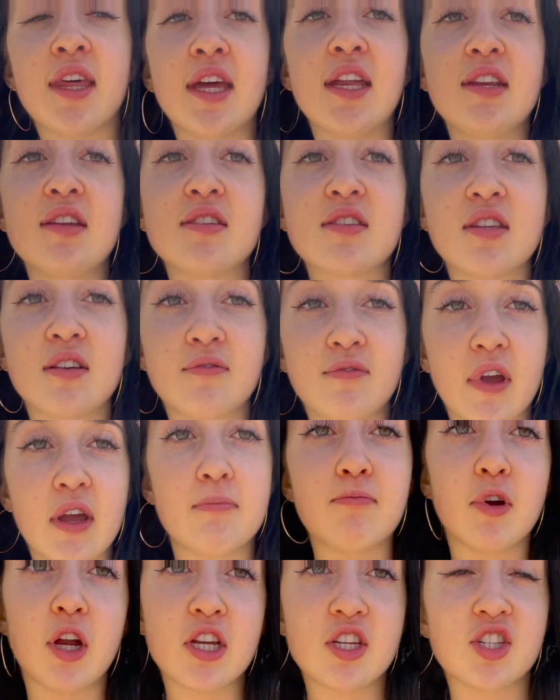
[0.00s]
it is the
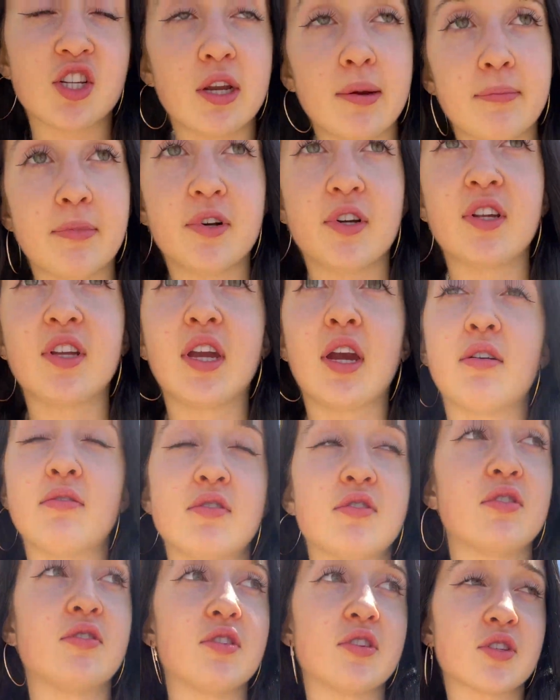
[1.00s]
vibration I'm putting out
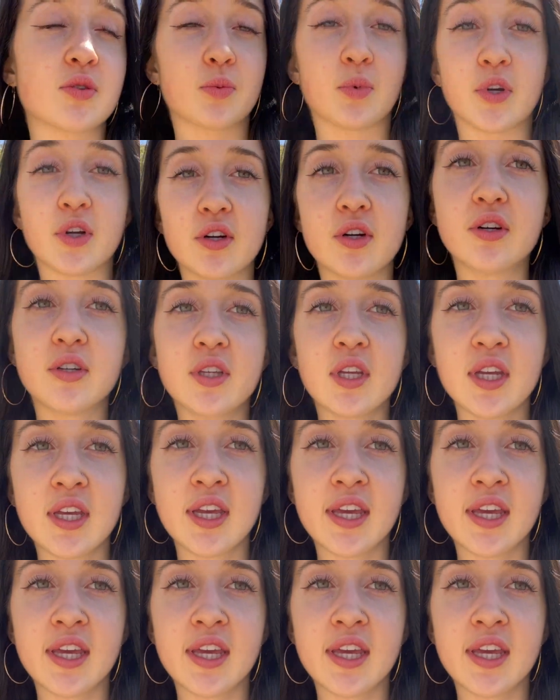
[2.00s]
into this world.